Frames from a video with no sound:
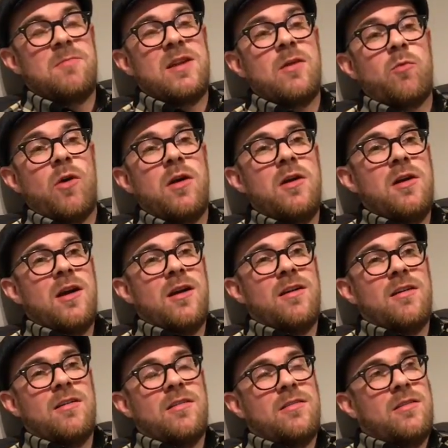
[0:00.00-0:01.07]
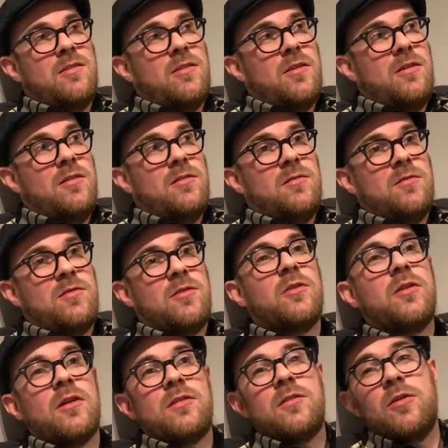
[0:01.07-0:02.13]
I mean, you know,
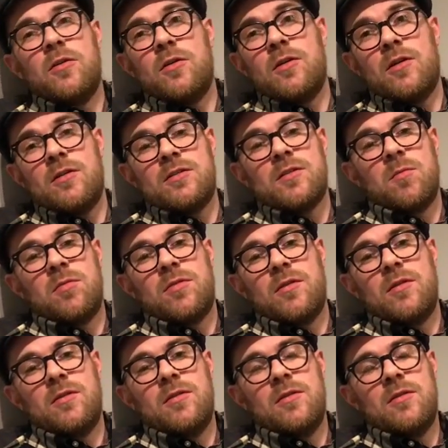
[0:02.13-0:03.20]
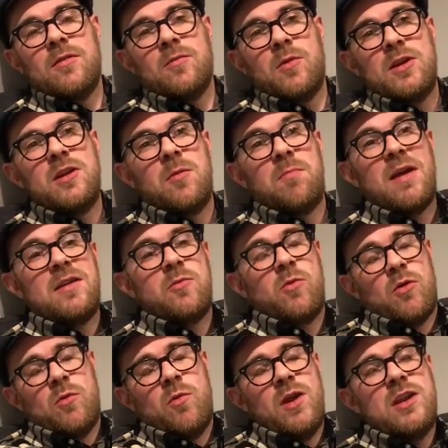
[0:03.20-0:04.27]
doing a tour or something, when you're
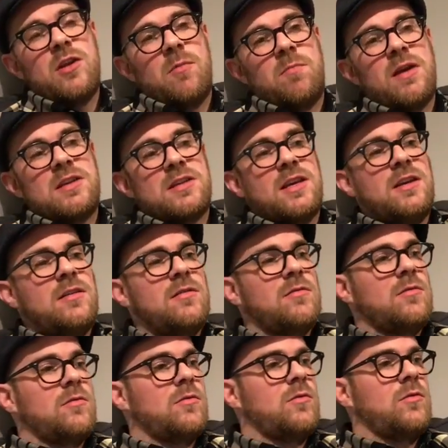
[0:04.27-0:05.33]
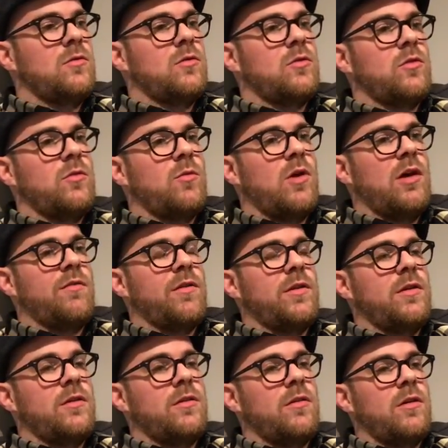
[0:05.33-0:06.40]
busy doing whatever
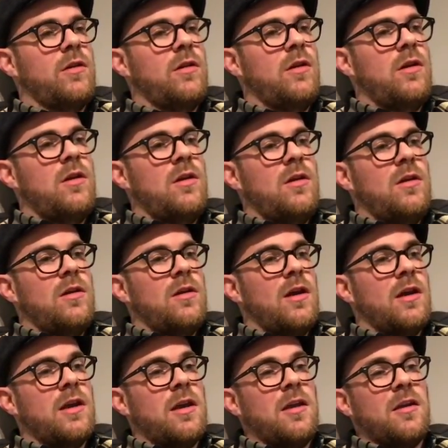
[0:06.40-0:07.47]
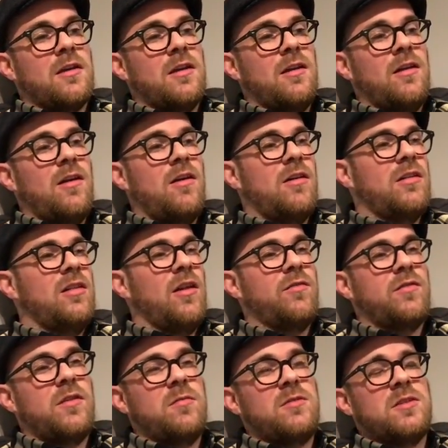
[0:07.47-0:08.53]
you're doing, I get kind of, I'd
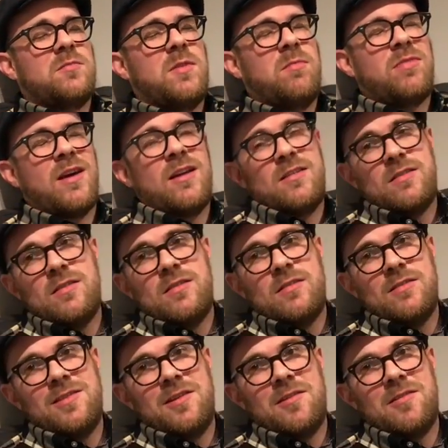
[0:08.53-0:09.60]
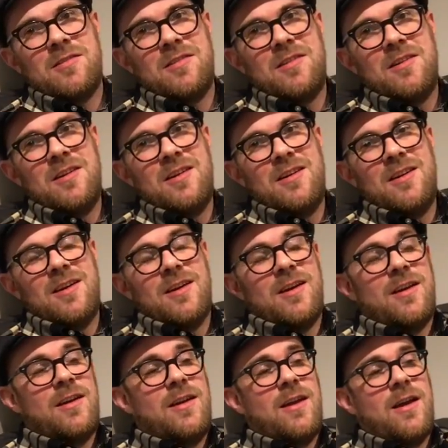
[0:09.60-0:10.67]
love to just be practicing, you know,
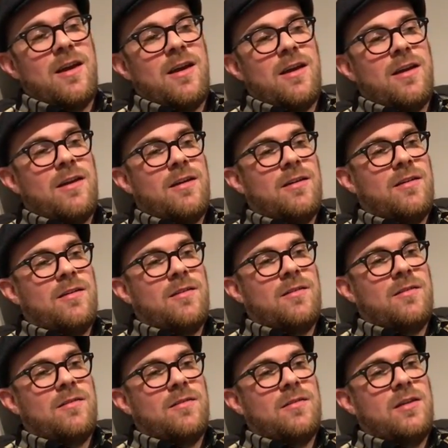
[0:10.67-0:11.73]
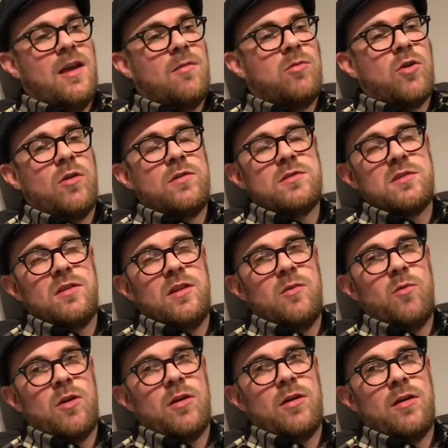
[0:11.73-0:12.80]
and I'm constantly
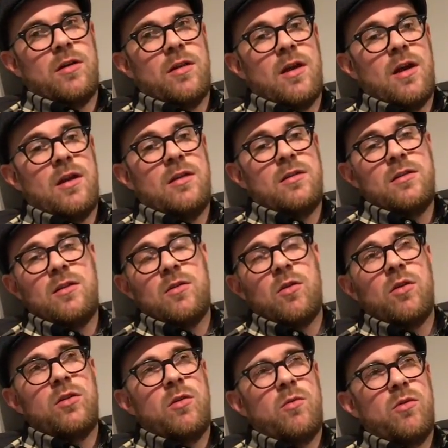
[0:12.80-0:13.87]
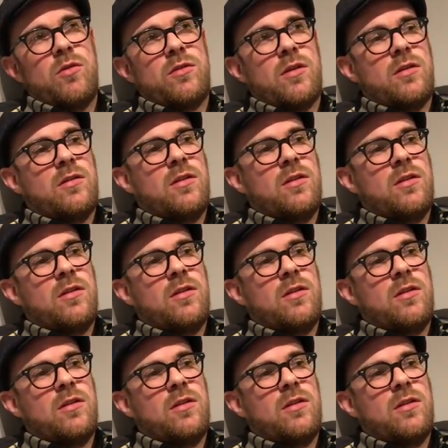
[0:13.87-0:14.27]
working at that. And you know, on the road,